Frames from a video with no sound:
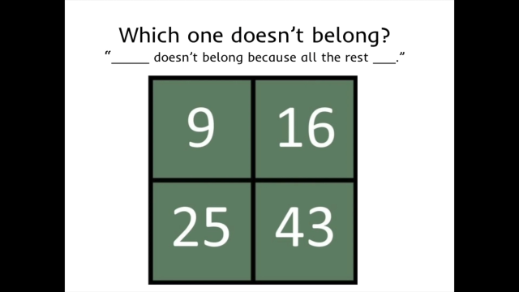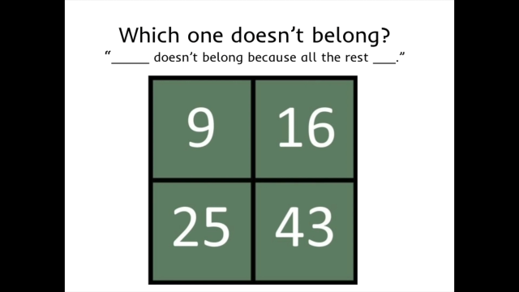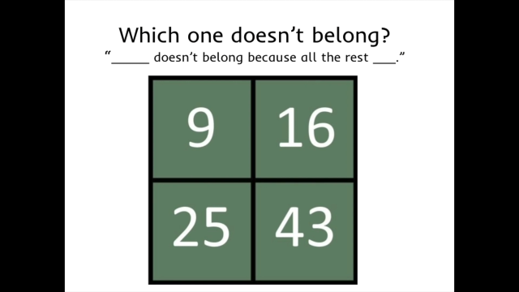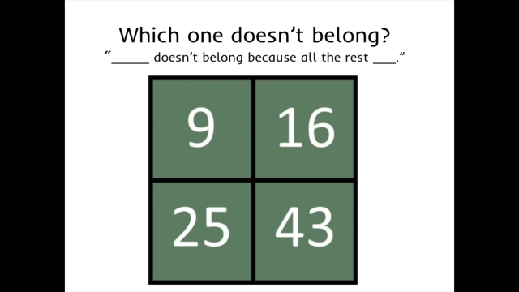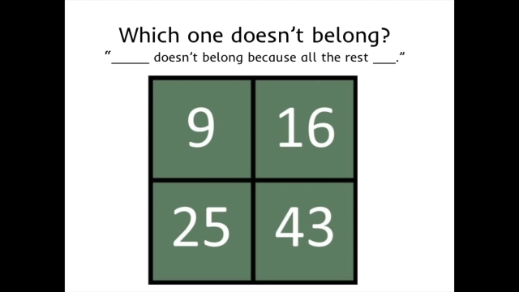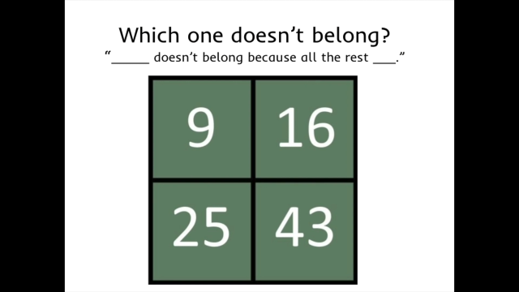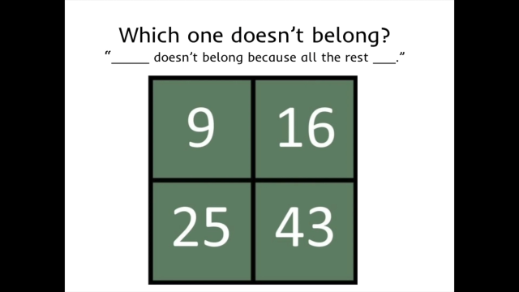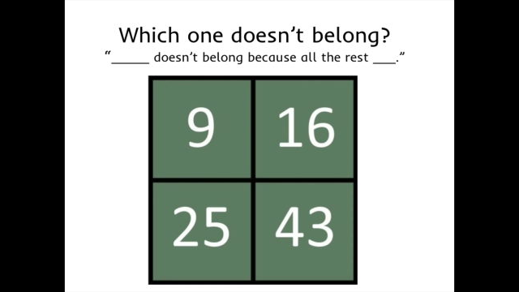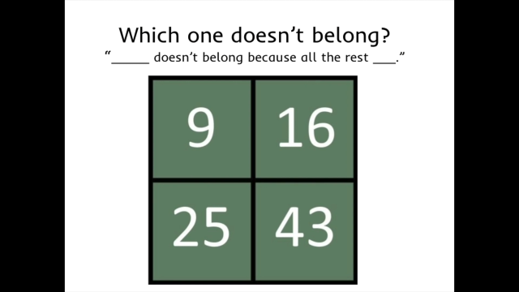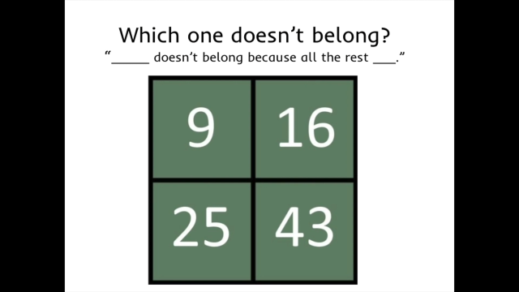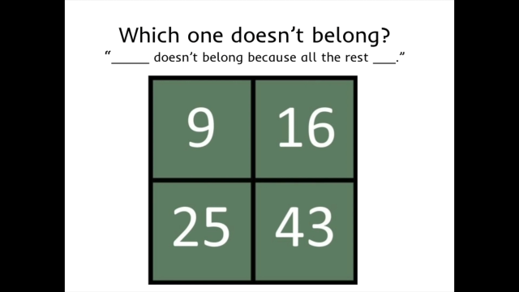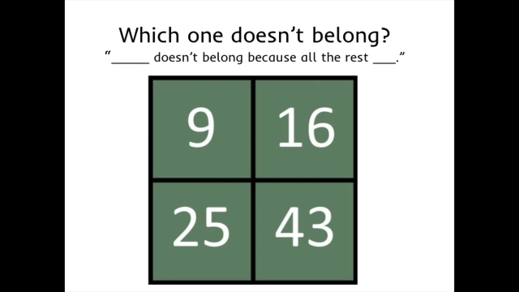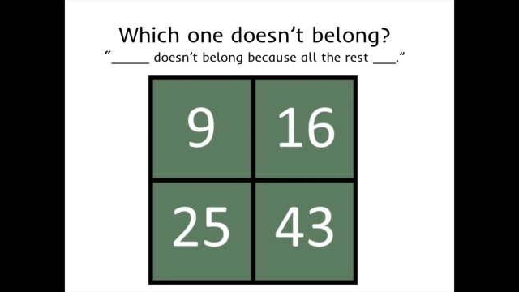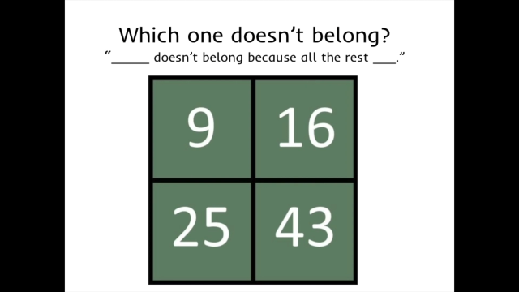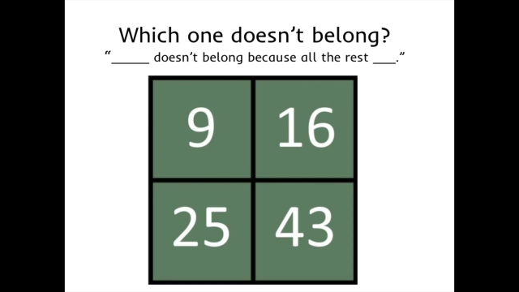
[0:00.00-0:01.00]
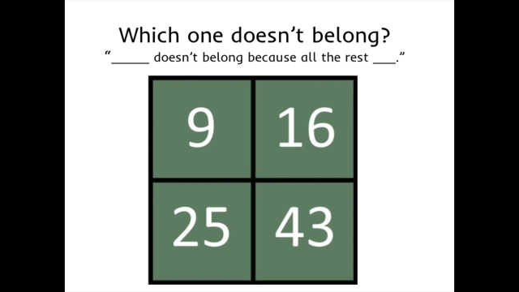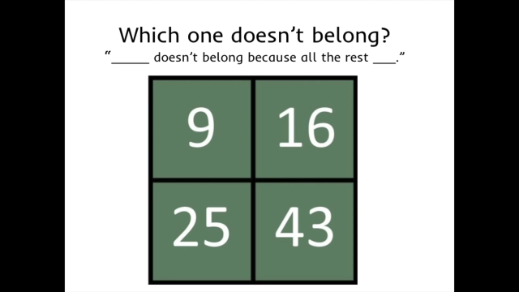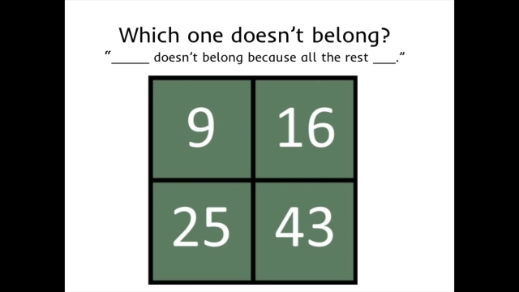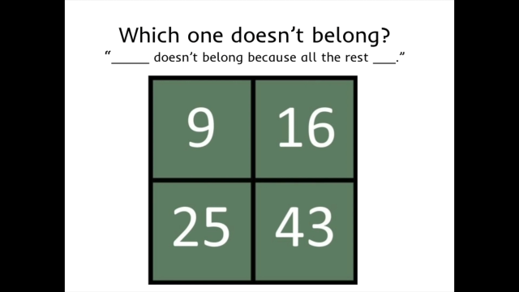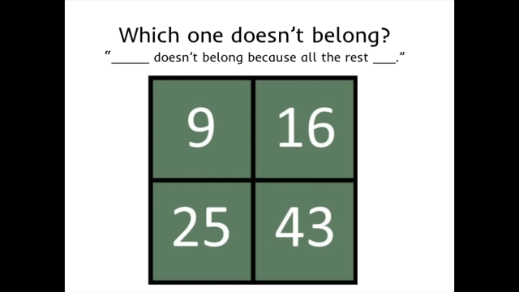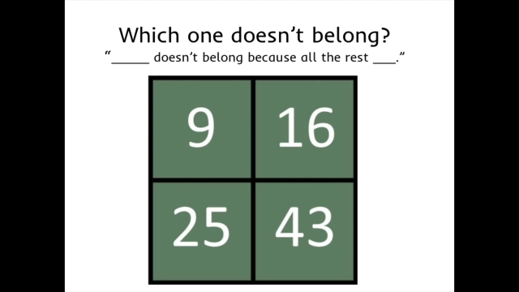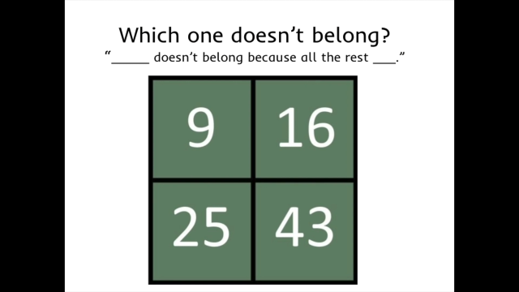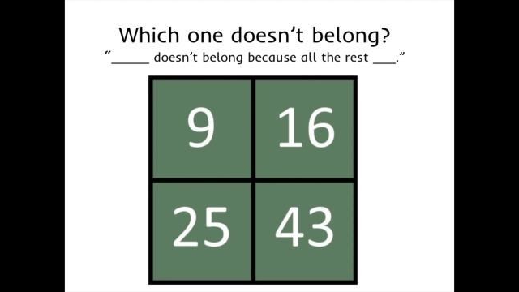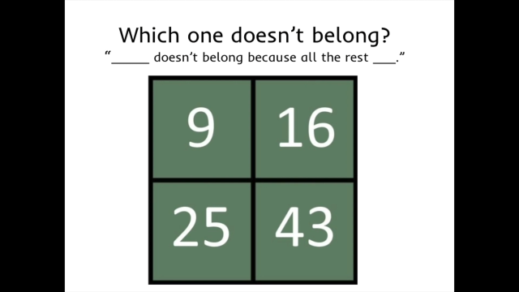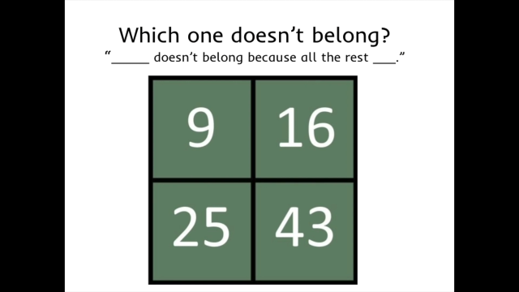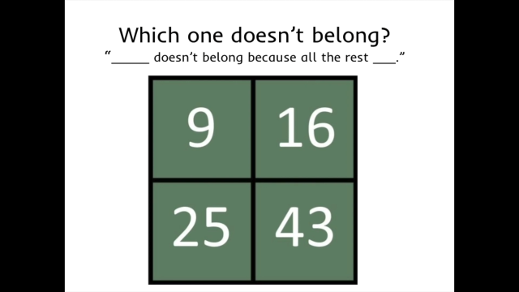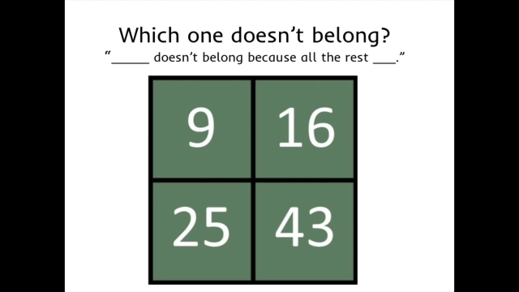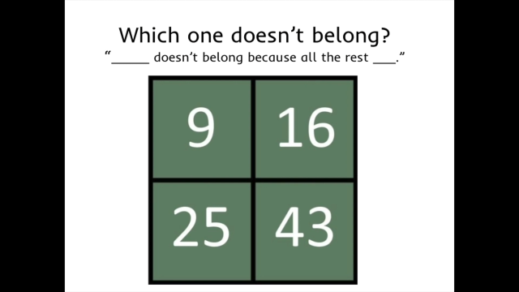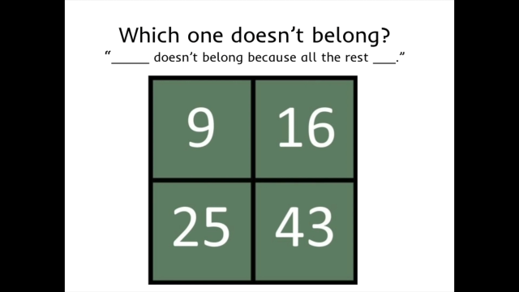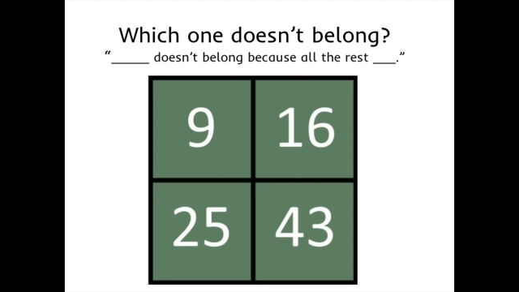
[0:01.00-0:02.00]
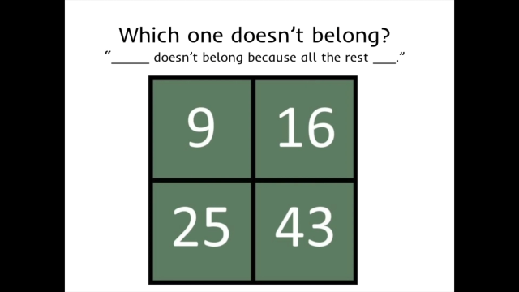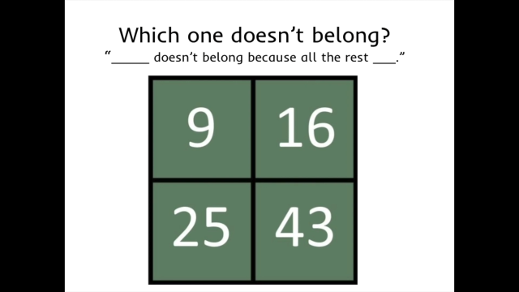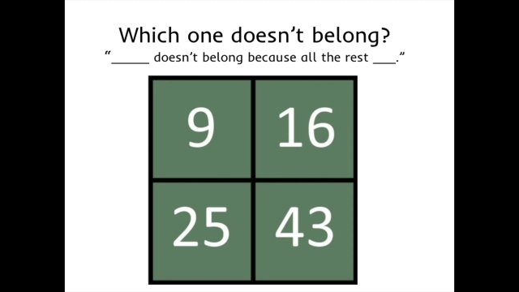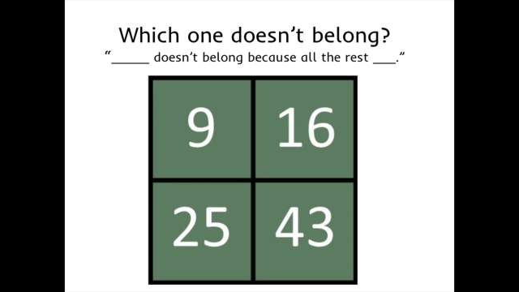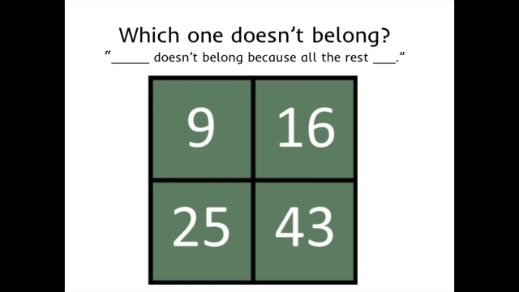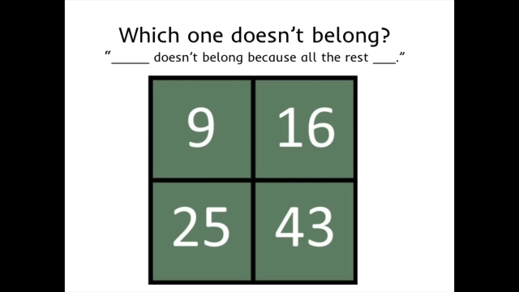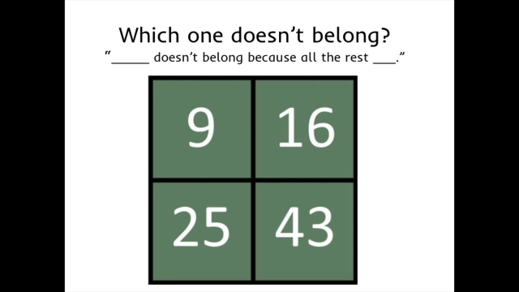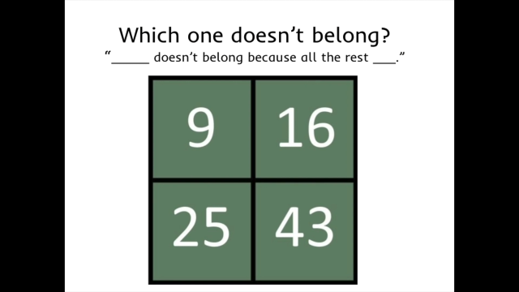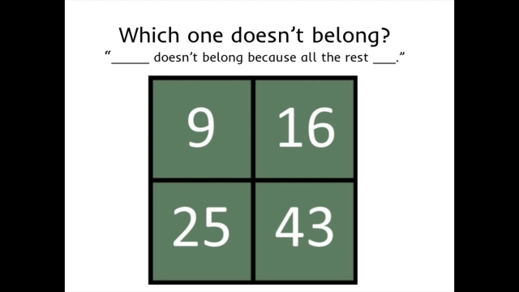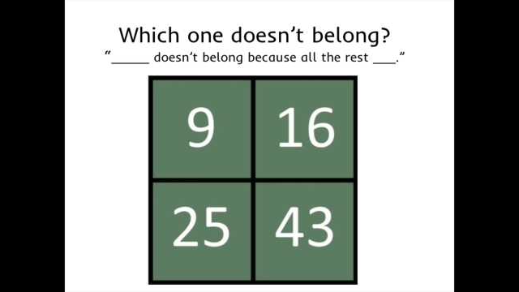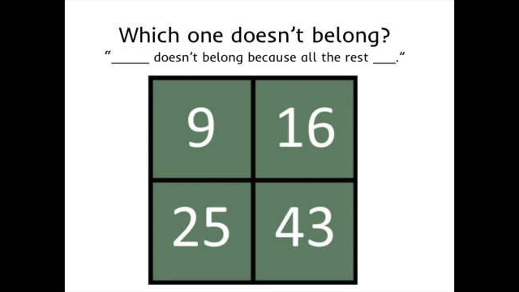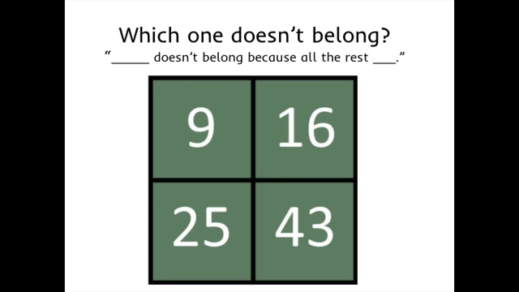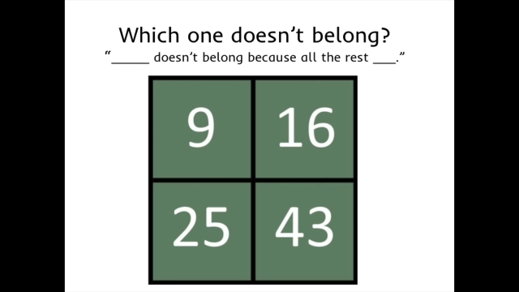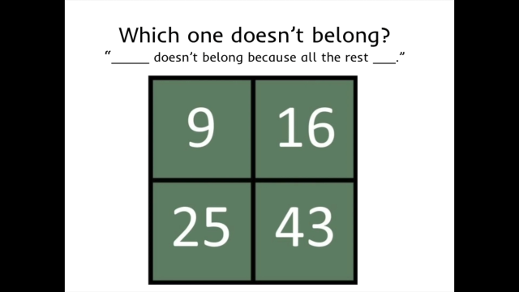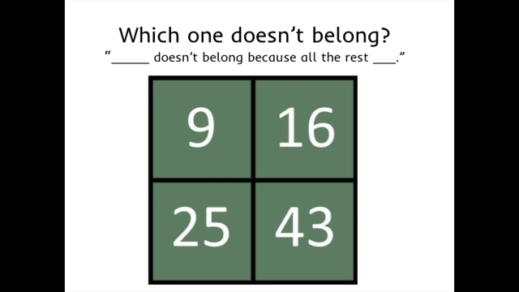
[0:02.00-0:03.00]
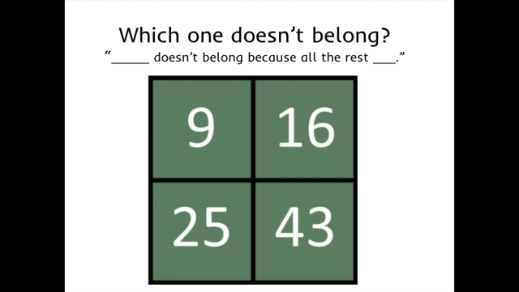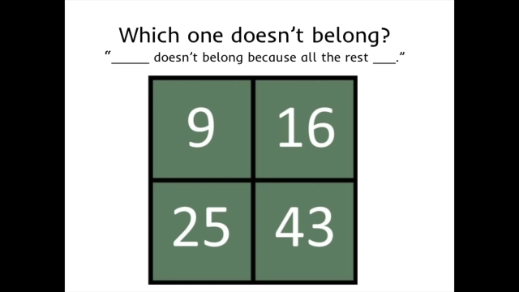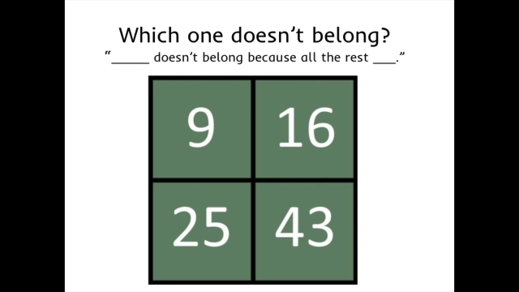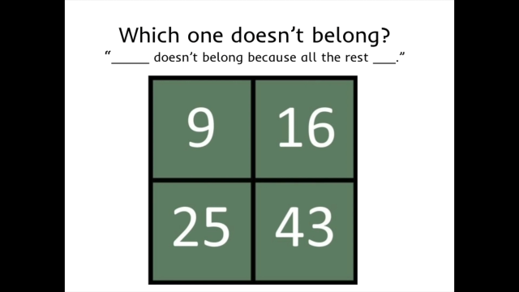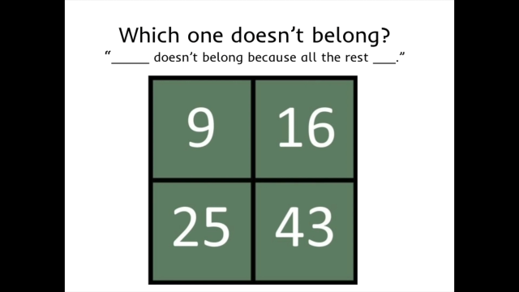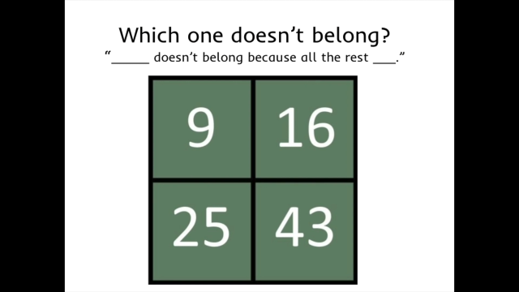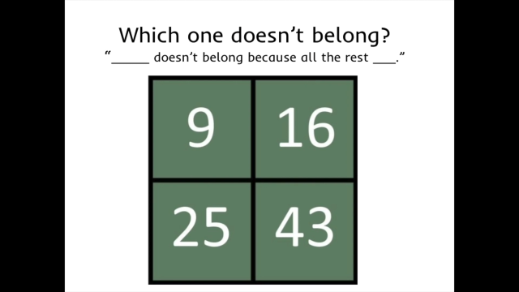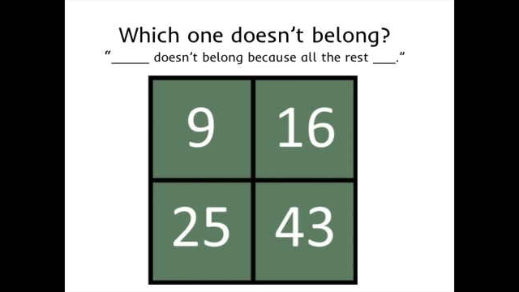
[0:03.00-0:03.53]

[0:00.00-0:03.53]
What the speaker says: (no speaker visible)